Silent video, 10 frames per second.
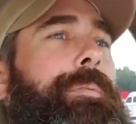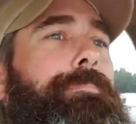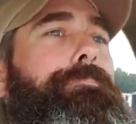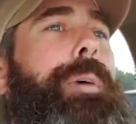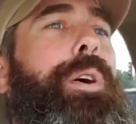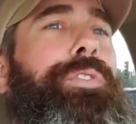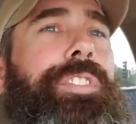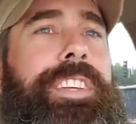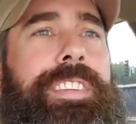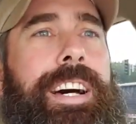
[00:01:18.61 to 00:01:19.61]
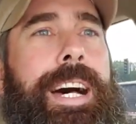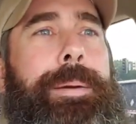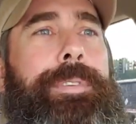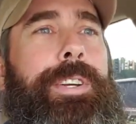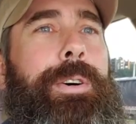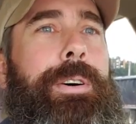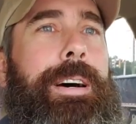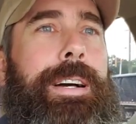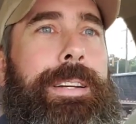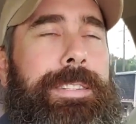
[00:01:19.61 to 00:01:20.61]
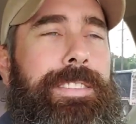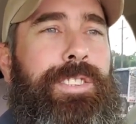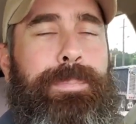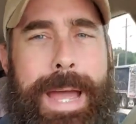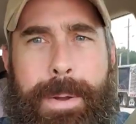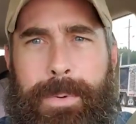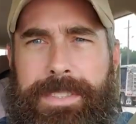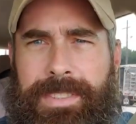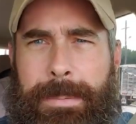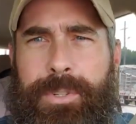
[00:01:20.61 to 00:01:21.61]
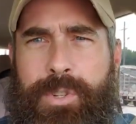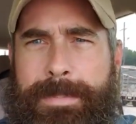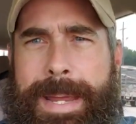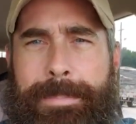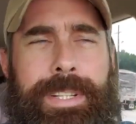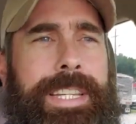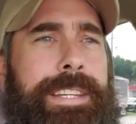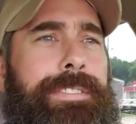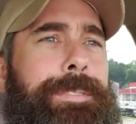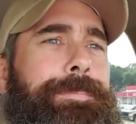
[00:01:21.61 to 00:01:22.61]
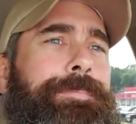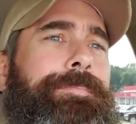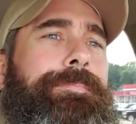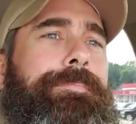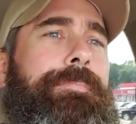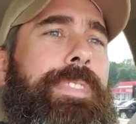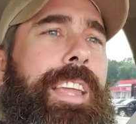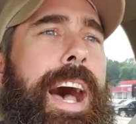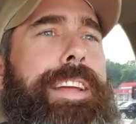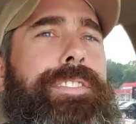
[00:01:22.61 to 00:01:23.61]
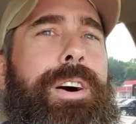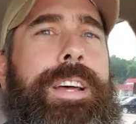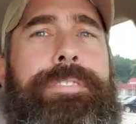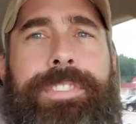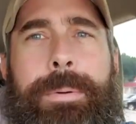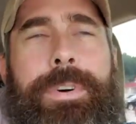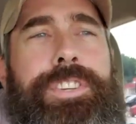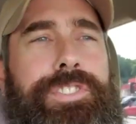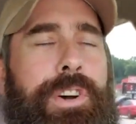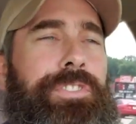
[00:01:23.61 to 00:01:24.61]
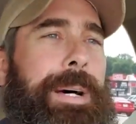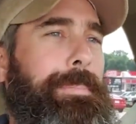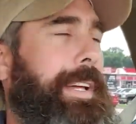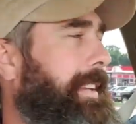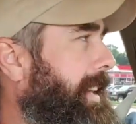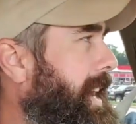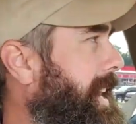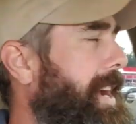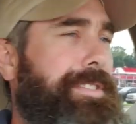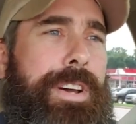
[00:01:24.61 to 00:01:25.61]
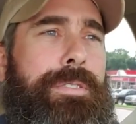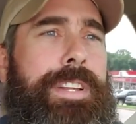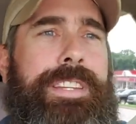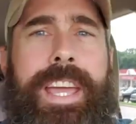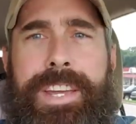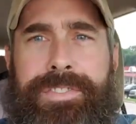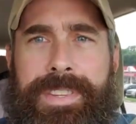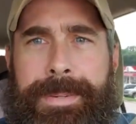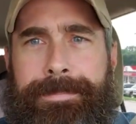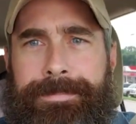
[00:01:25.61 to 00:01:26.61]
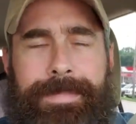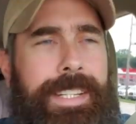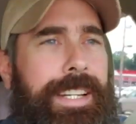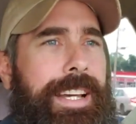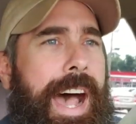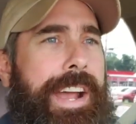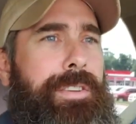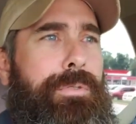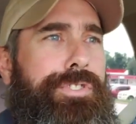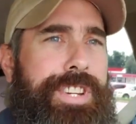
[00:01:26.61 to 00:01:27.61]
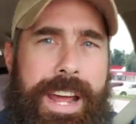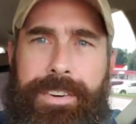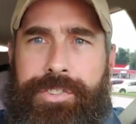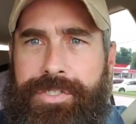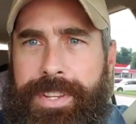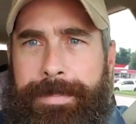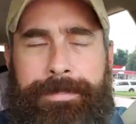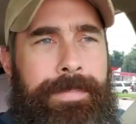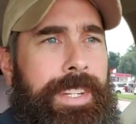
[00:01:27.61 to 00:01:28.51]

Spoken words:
most of the time, you know, despite what some of you may believe, if someone shows up like that, I don't engage them, I don't challenge them.